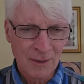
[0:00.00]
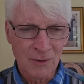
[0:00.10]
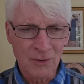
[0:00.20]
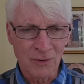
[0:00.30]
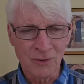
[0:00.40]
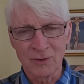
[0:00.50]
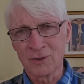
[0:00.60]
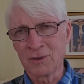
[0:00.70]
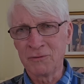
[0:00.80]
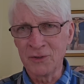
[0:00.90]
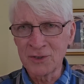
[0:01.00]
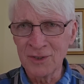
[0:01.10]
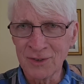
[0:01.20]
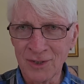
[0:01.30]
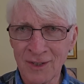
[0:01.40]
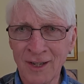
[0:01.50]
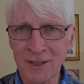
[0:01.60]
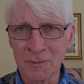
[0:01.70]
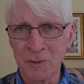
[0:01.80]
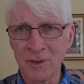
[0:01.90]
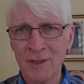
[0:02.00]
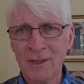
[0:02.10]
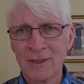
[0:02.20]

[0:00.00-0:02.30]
This is the sufficiency gospel.